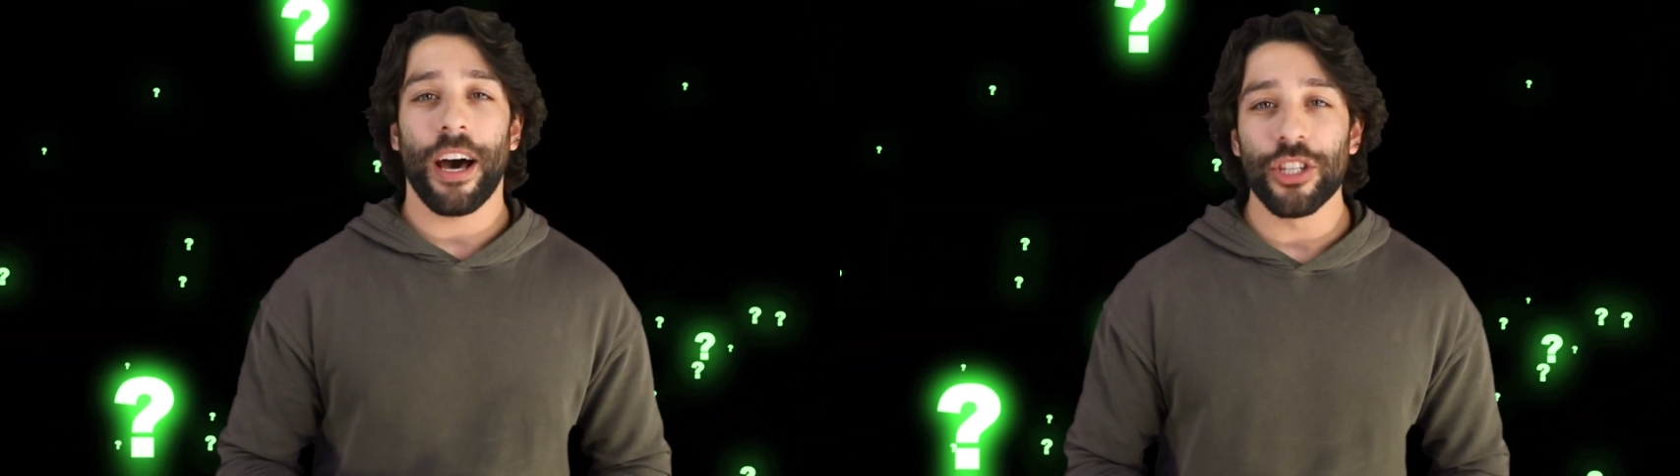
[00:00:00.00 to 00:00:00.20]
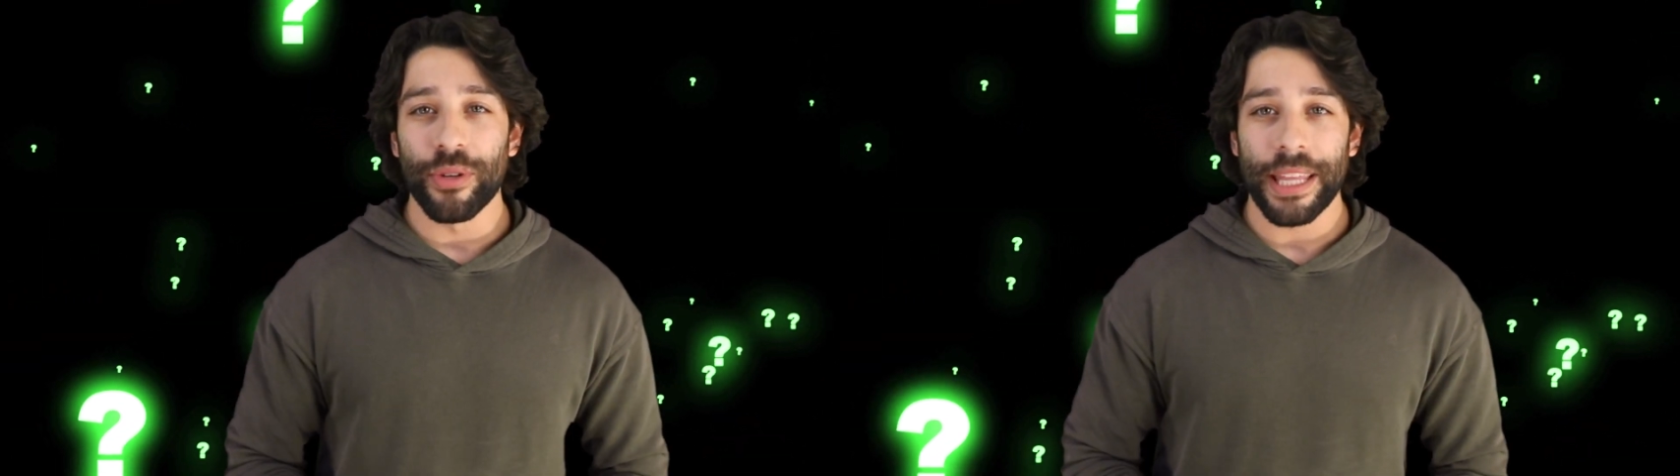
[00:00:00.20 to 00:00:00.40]

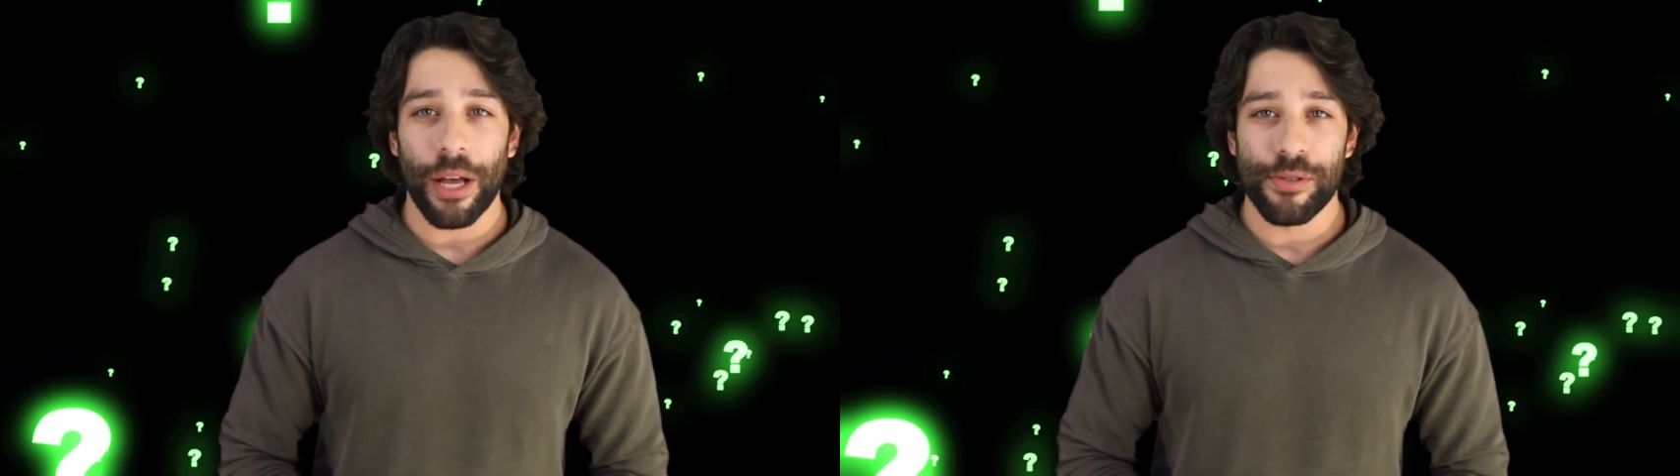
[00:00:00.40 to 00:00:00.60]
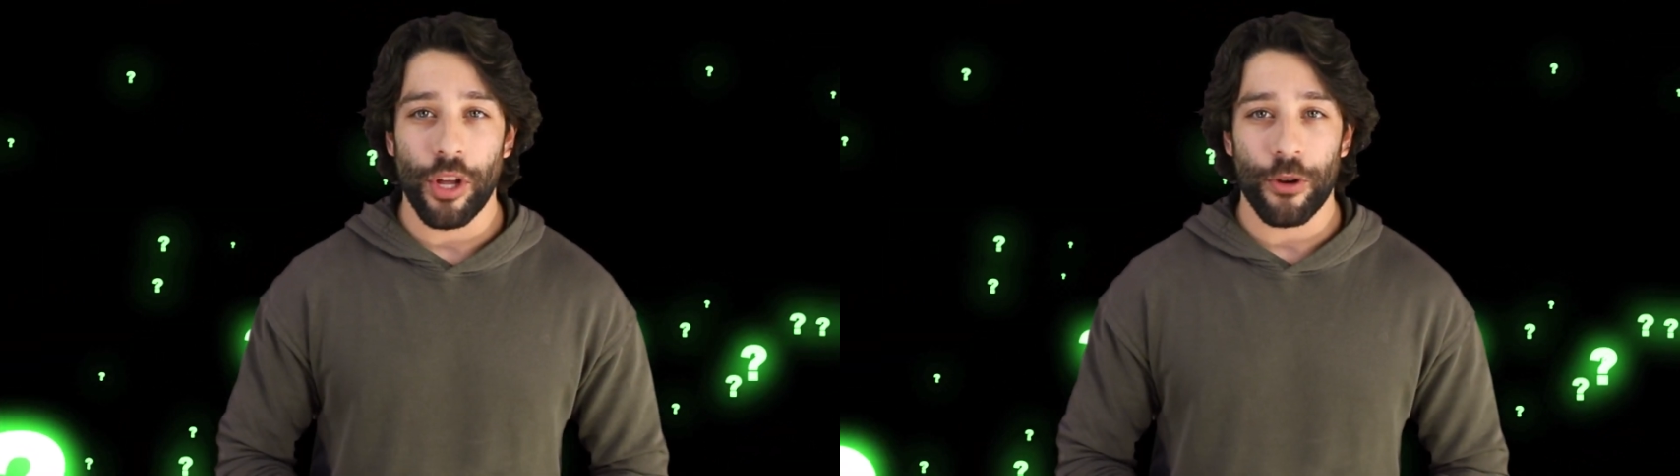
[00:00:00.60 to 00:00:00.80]
hundred
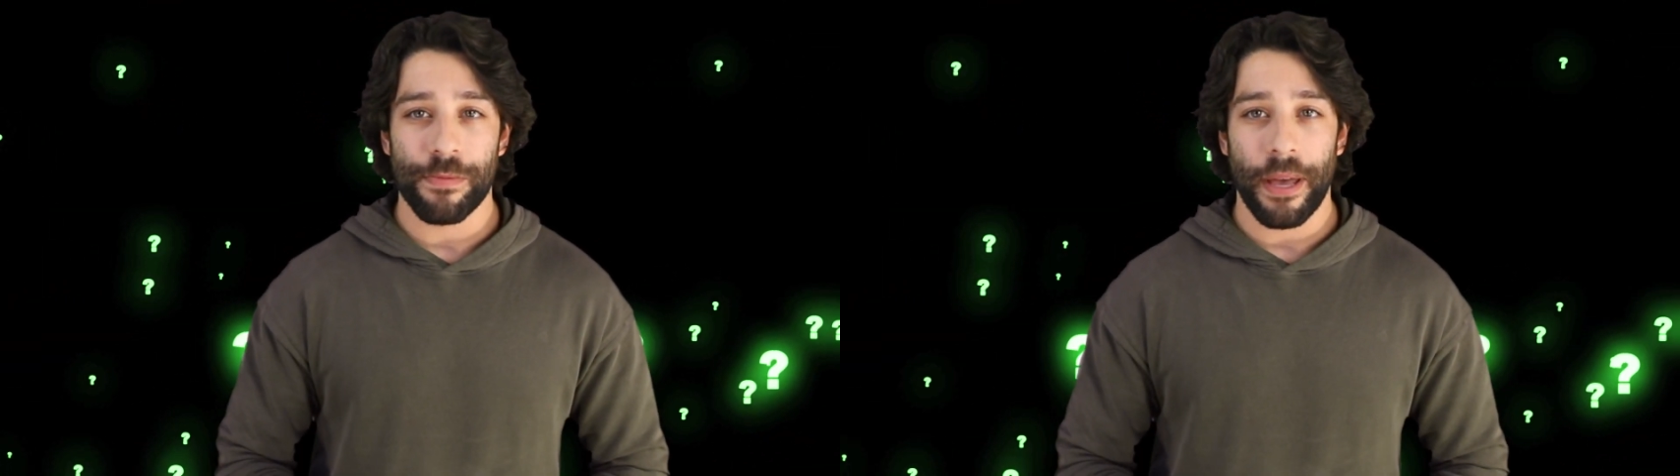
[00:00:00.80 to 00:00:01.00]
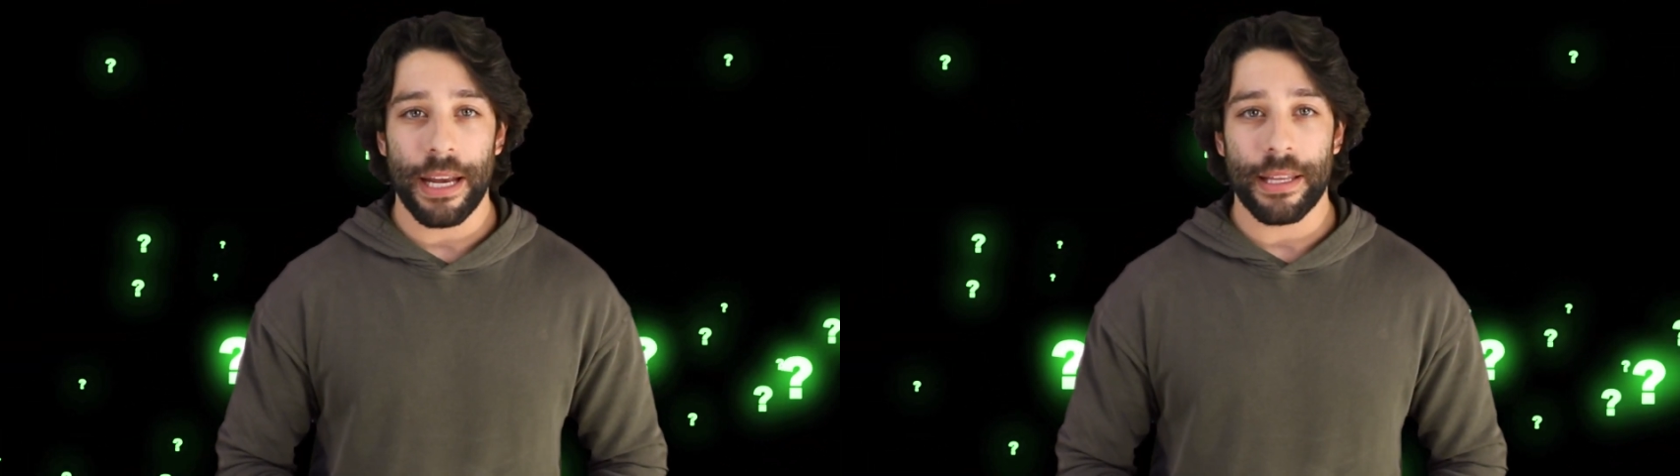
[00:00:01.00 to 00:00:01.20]
thousand
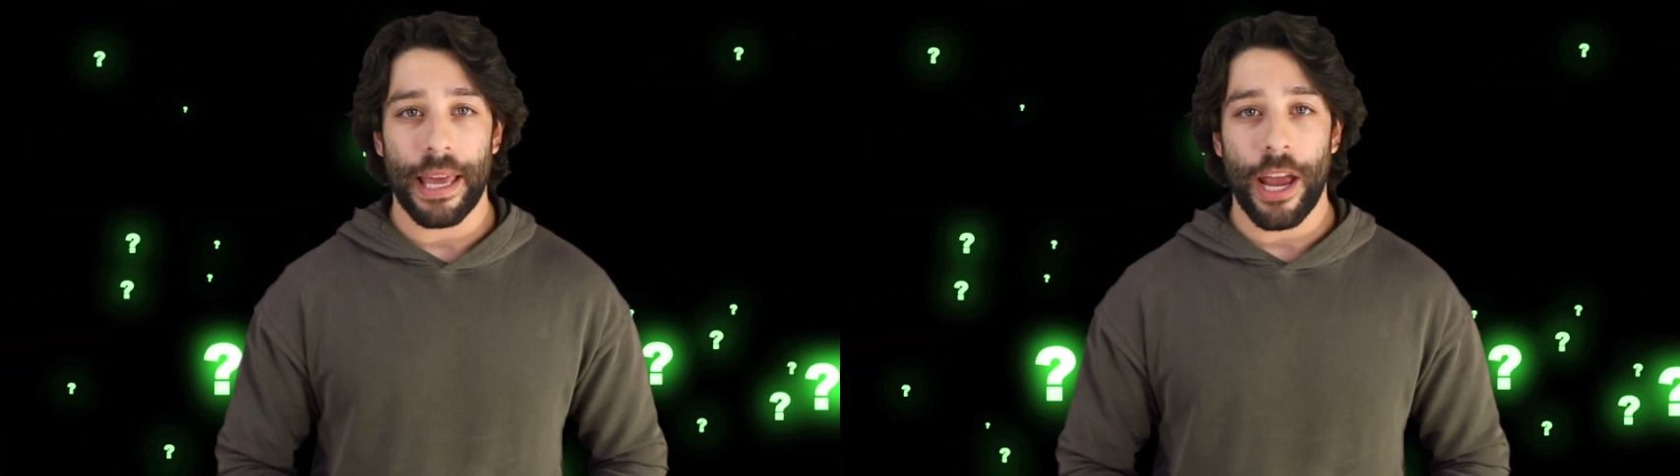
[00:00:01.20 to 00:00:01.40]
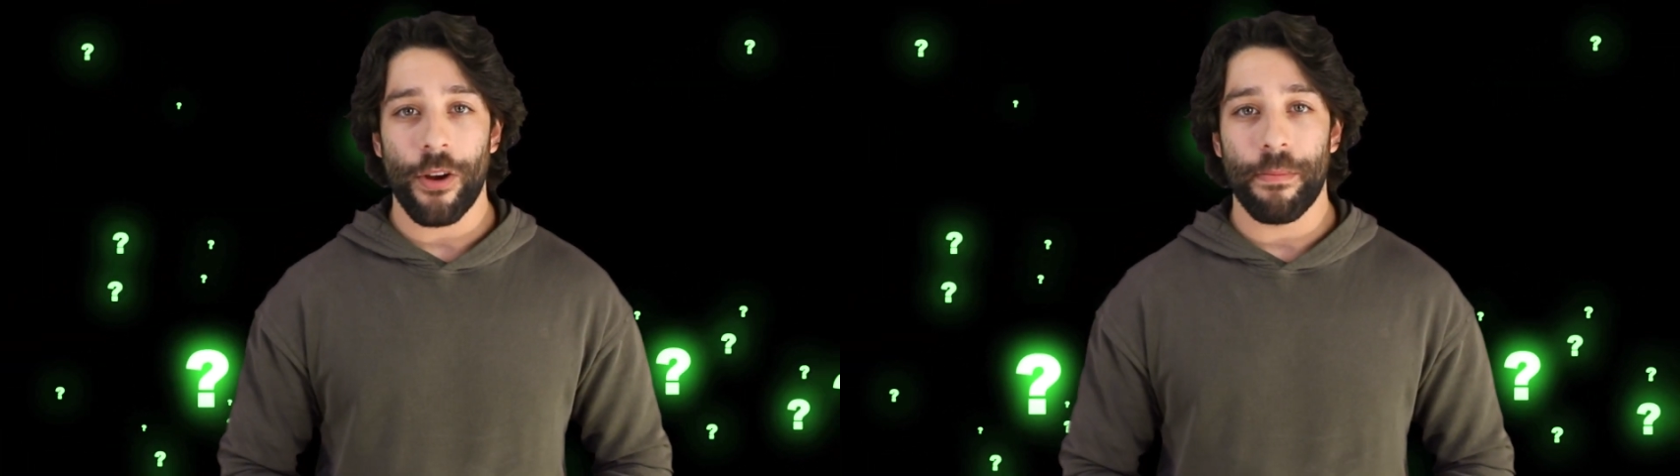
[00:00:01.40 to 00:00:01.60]
dollars paid to
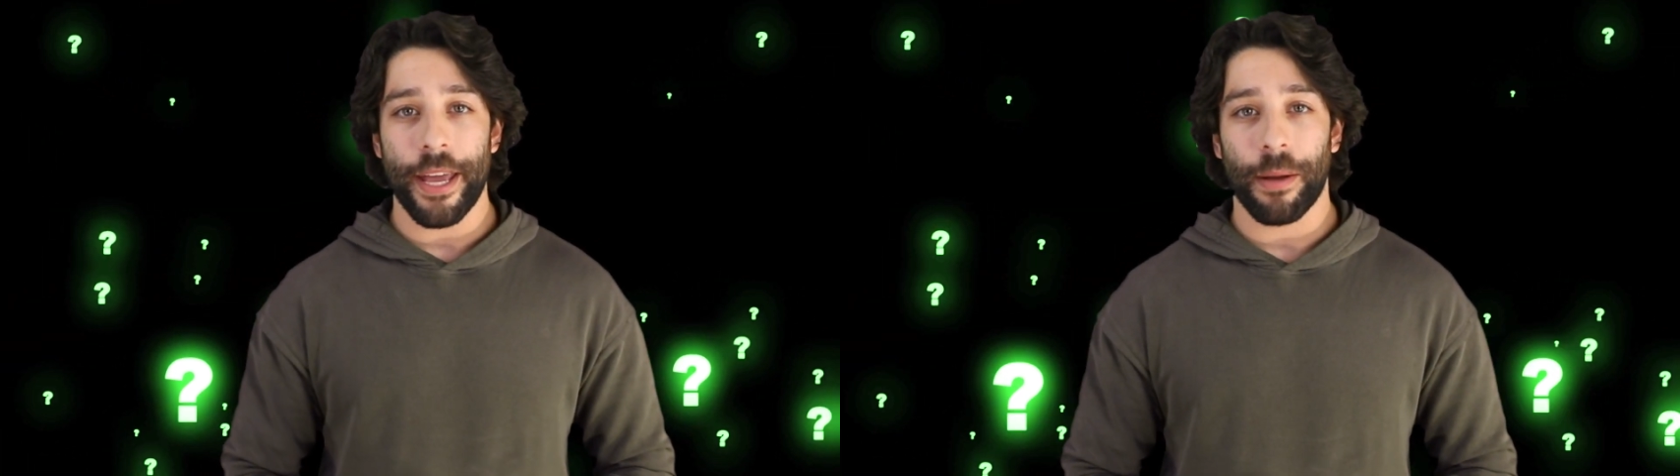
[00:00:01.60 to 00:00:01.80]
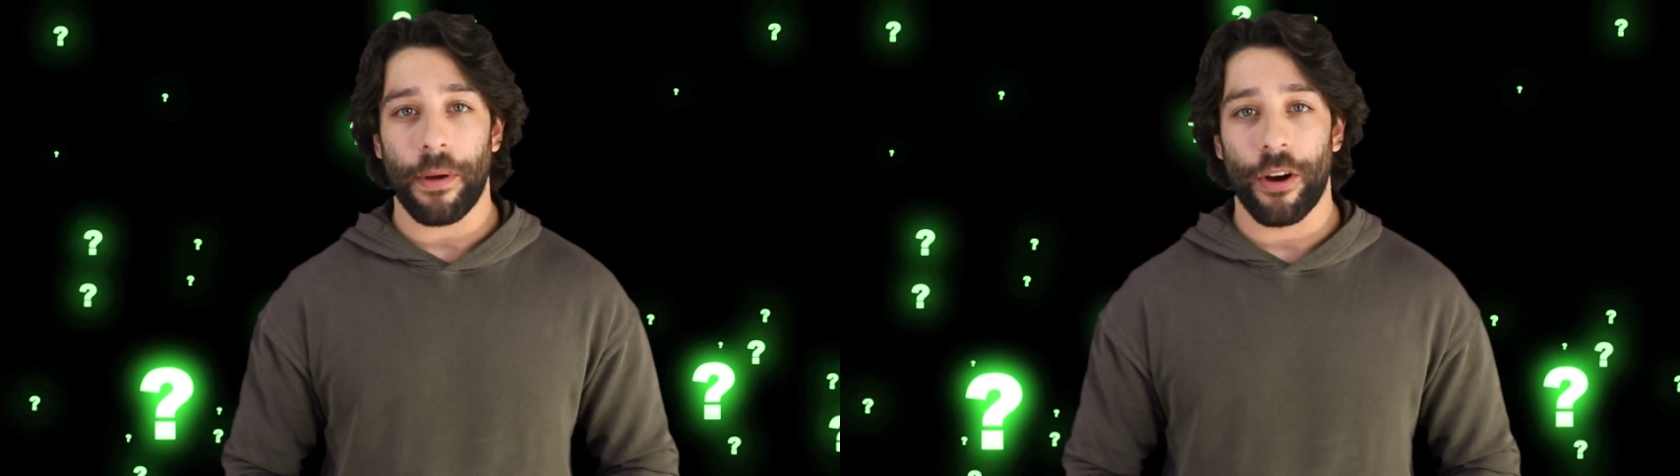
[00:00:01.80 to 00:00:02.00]
the hair and
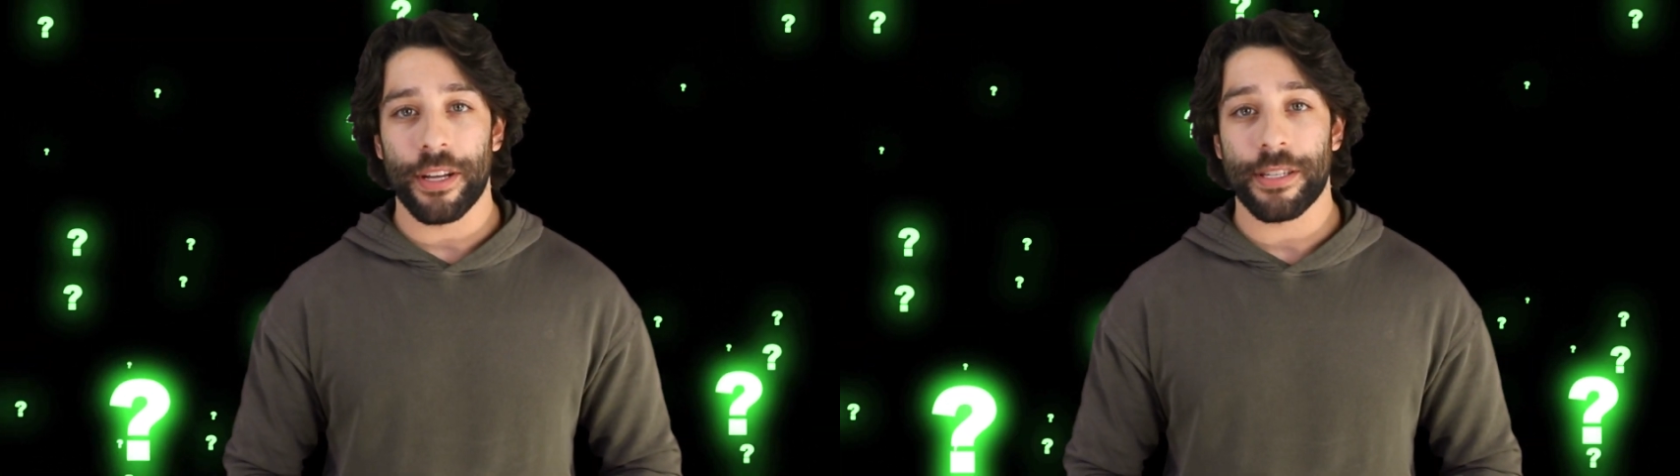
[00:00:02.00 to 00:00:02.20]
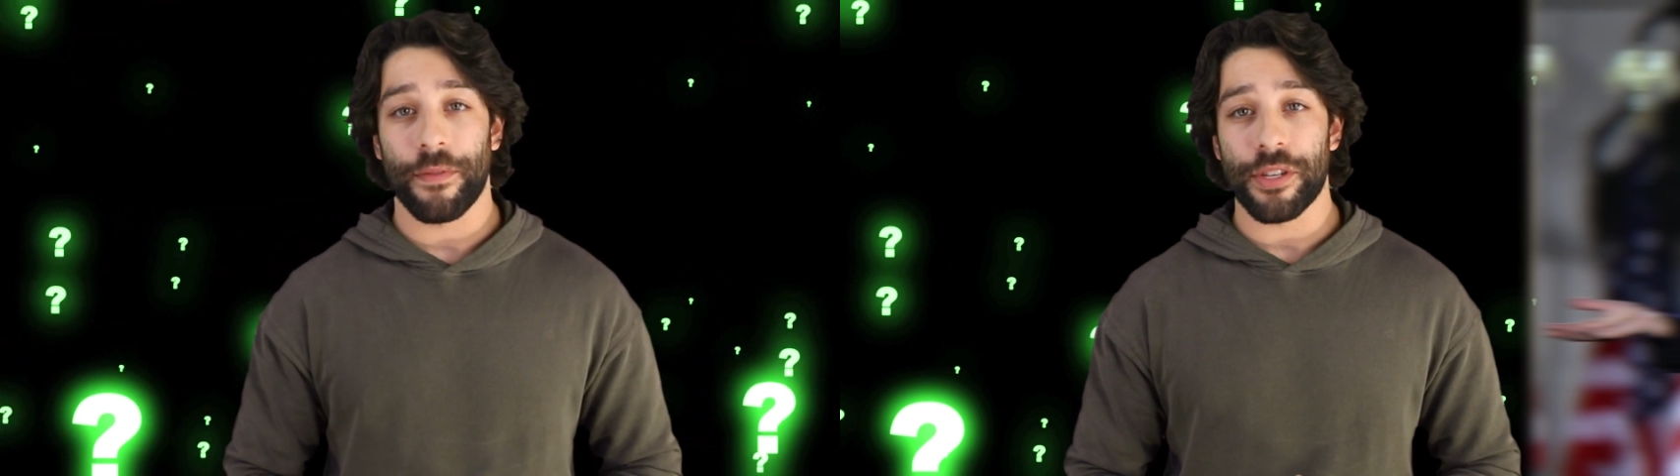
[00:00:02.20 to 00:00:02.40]
makeup artist of